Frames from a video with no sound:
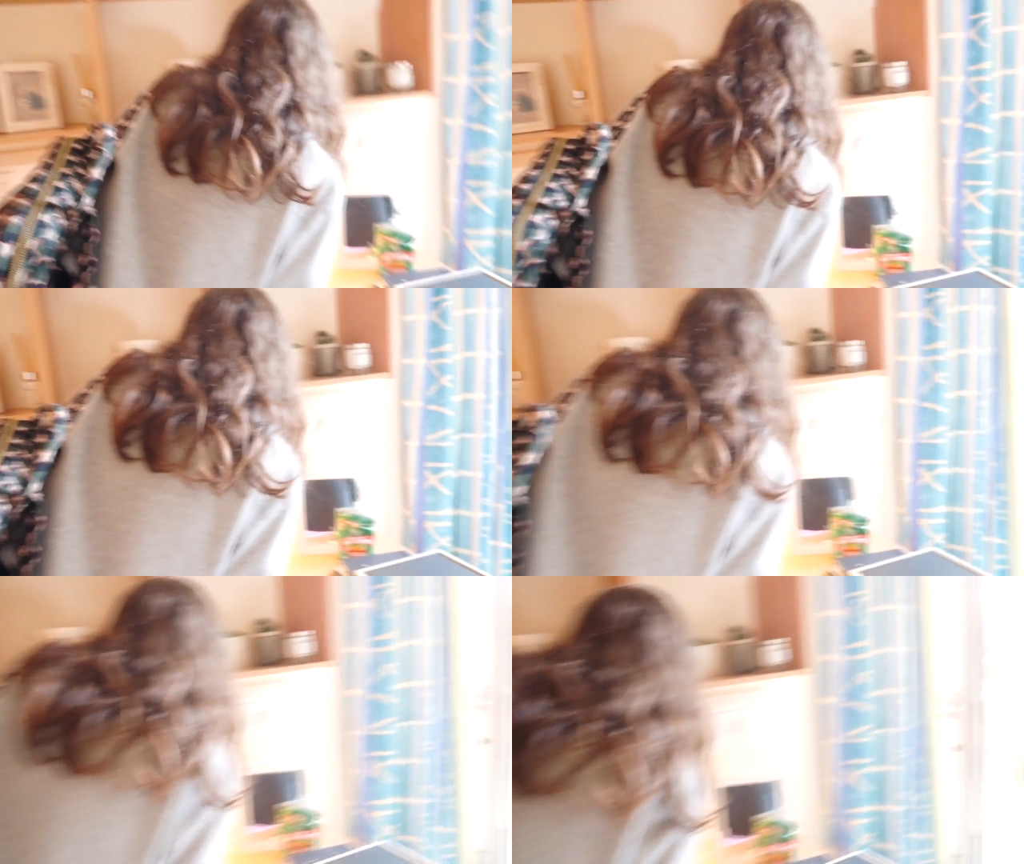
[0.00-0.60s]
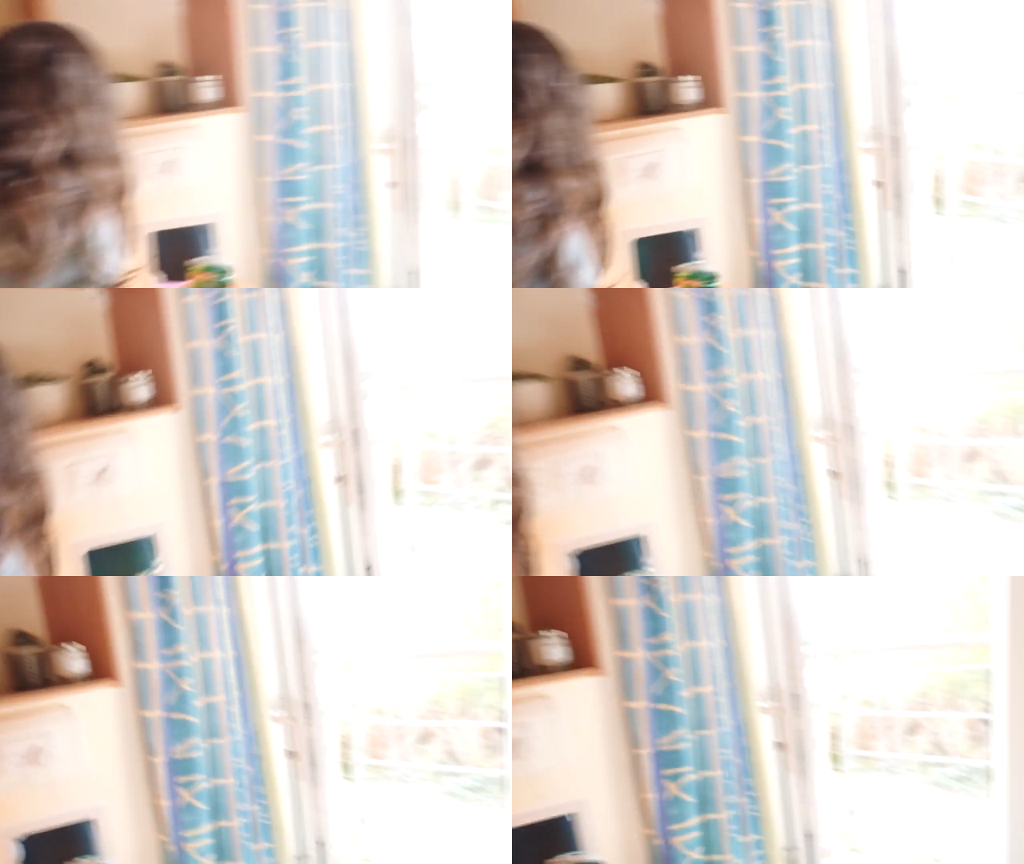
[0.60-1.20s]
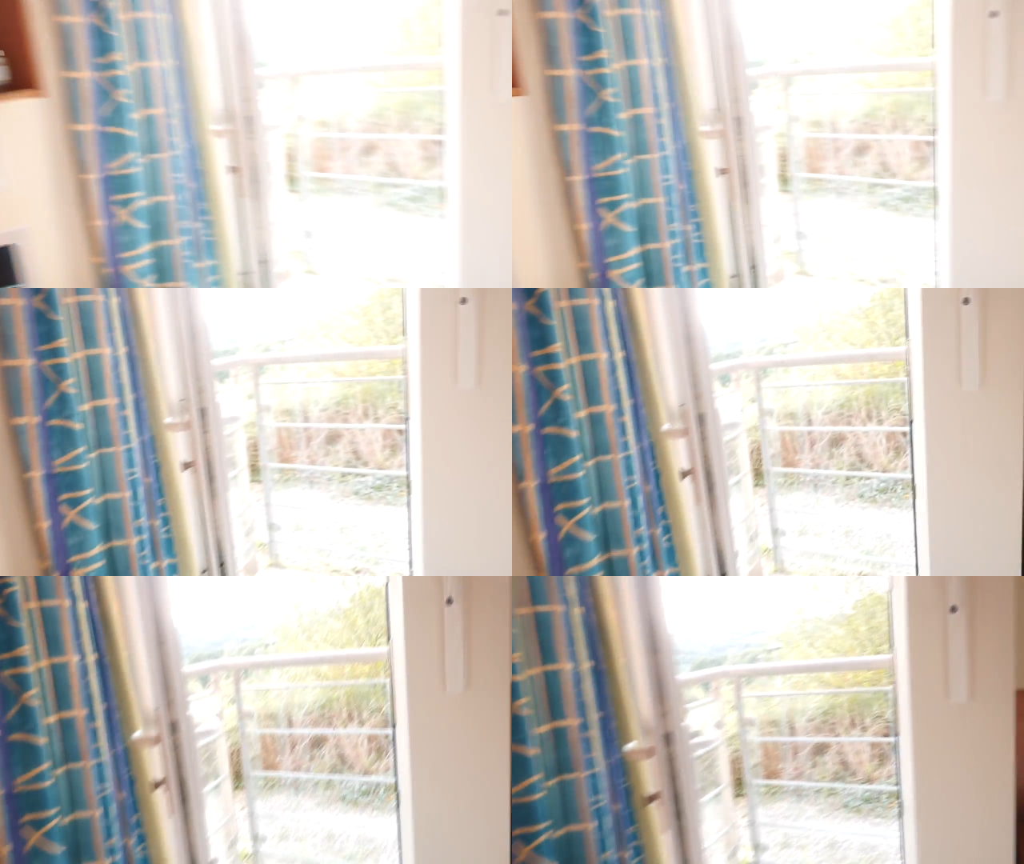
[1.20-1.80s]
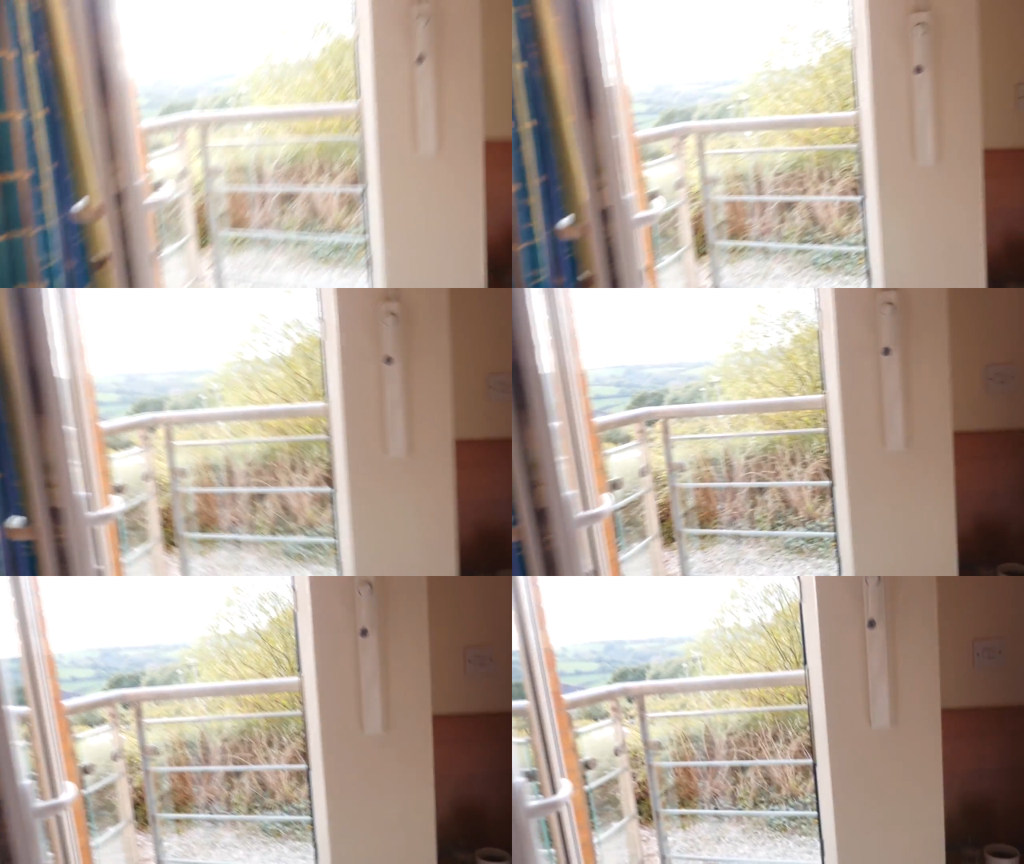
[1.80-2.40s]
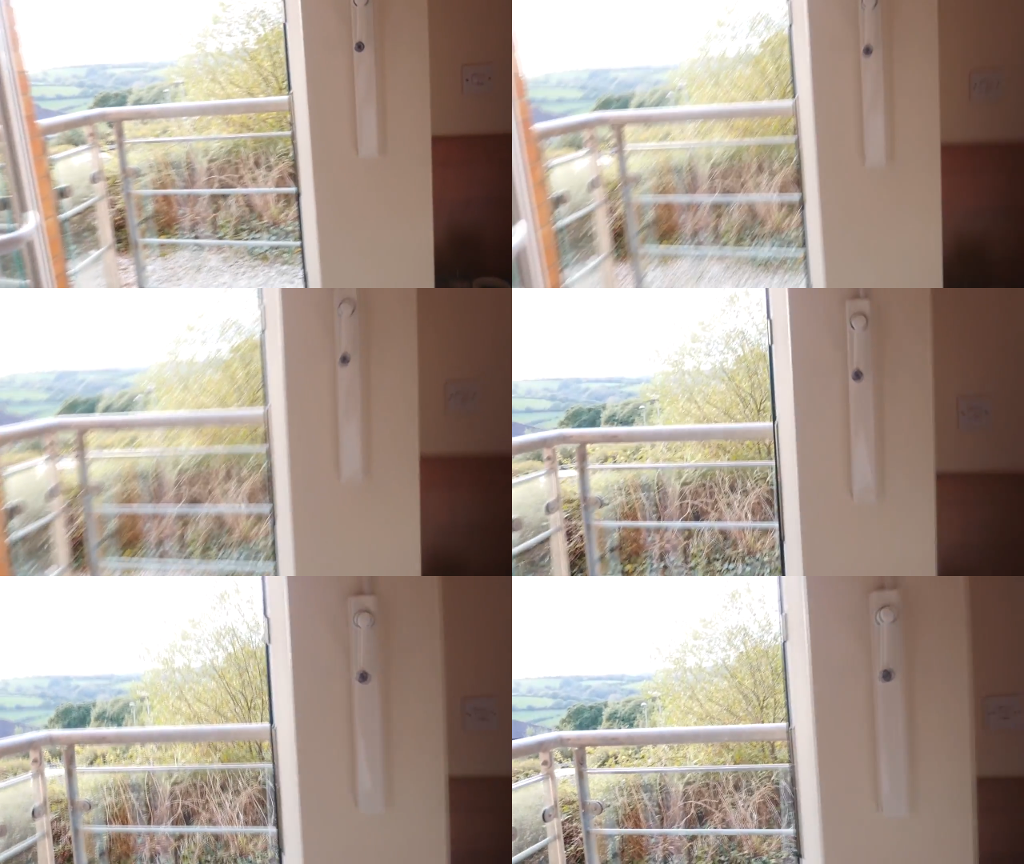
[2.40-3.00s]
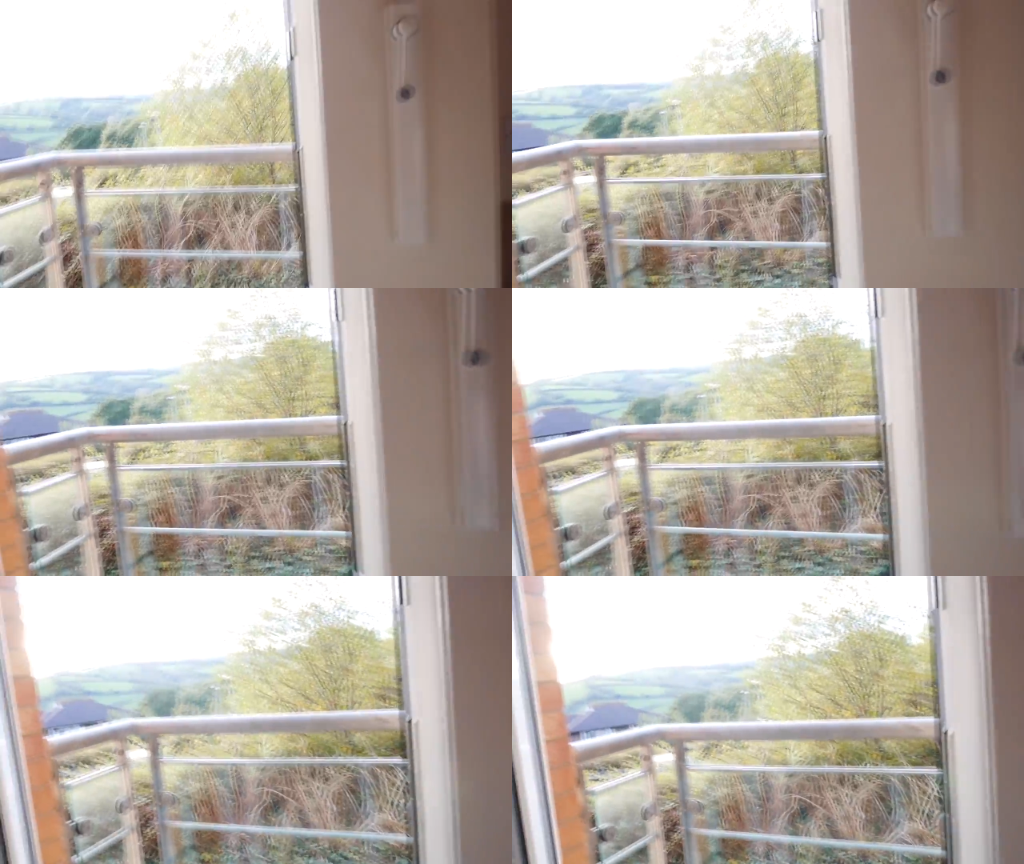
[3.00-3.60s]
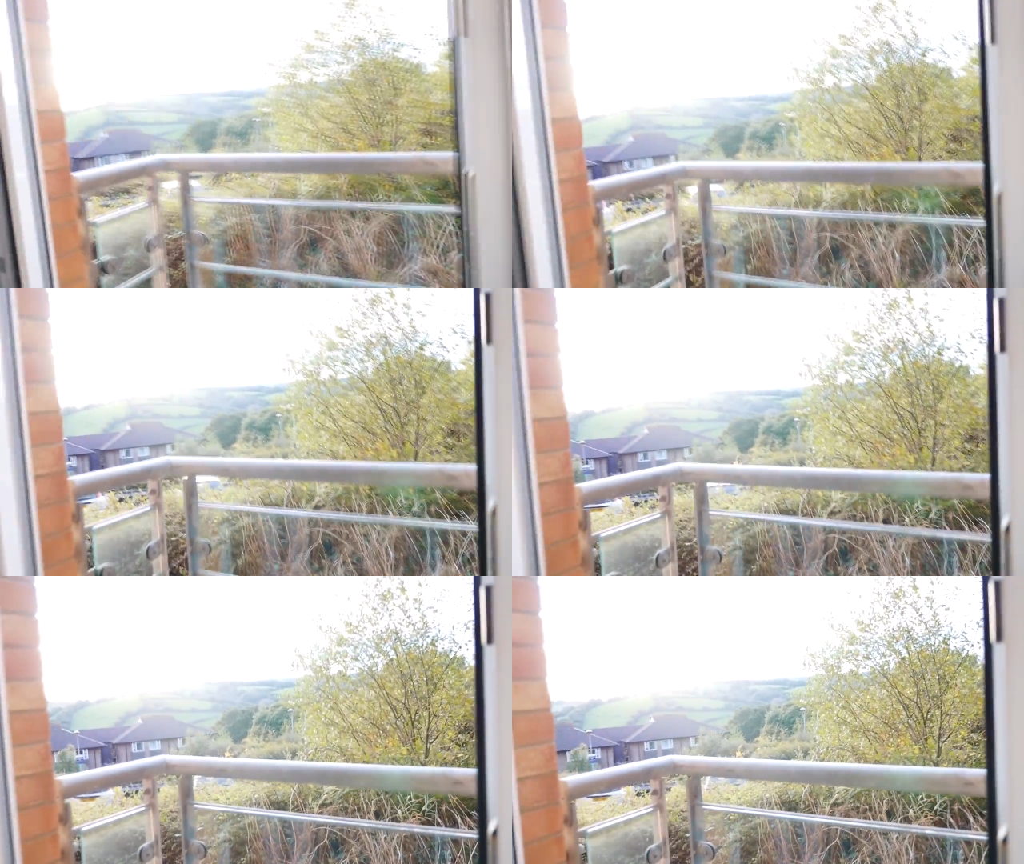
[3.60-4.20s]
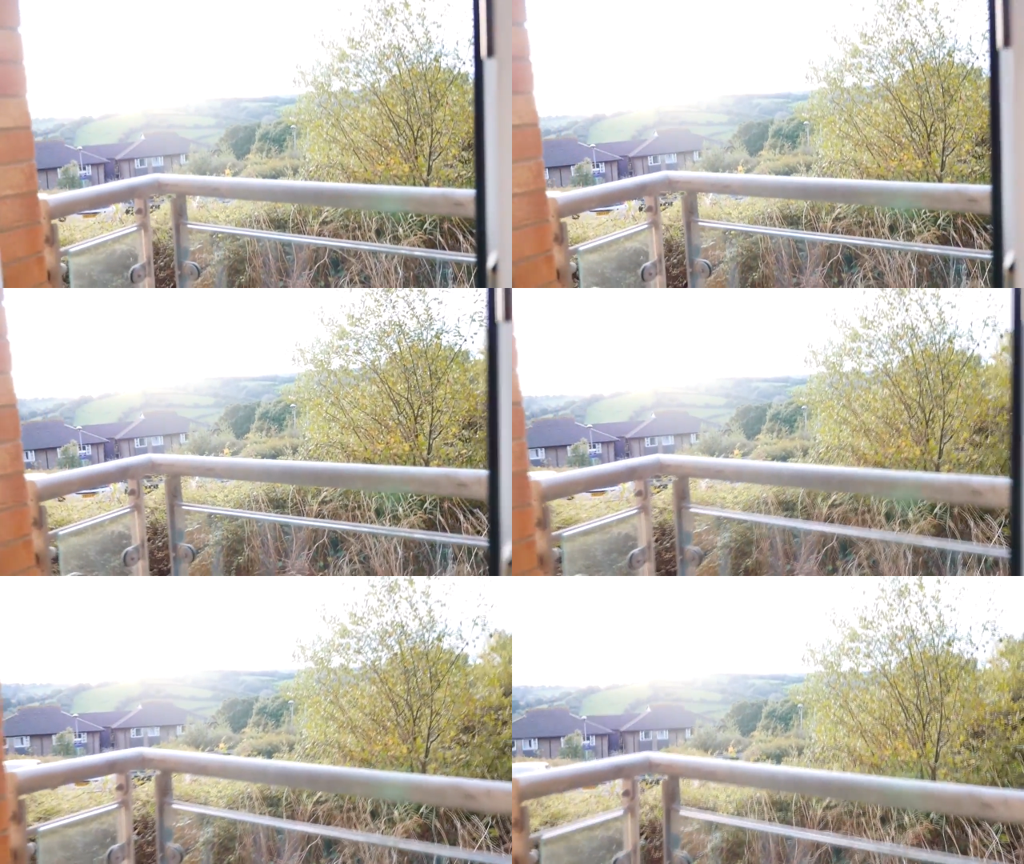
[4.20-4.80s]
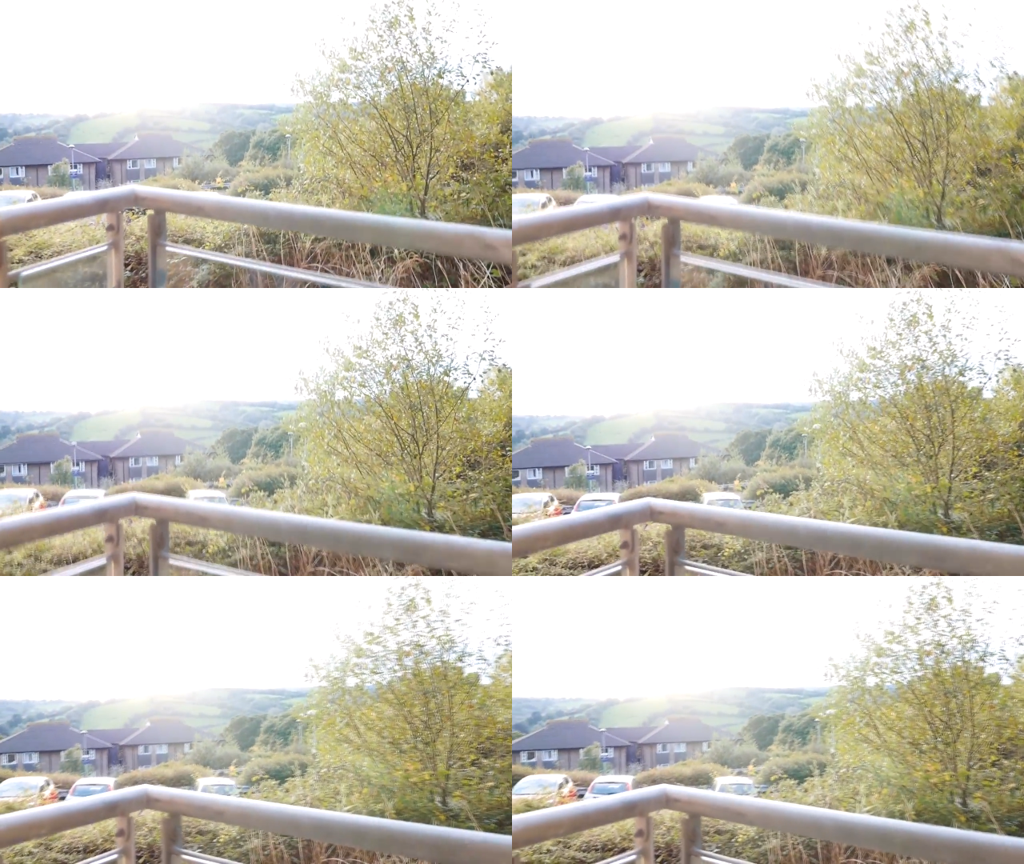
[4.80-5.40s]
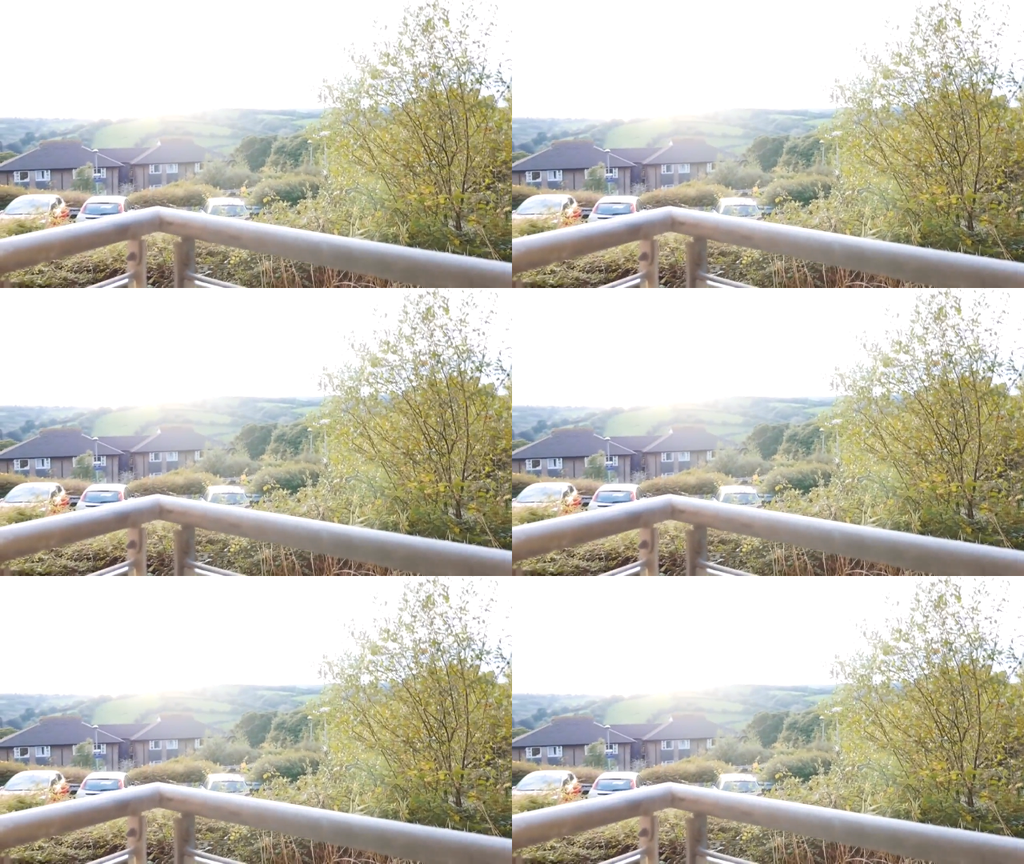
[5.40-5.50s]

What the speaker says: Nobody's mouth can be seen.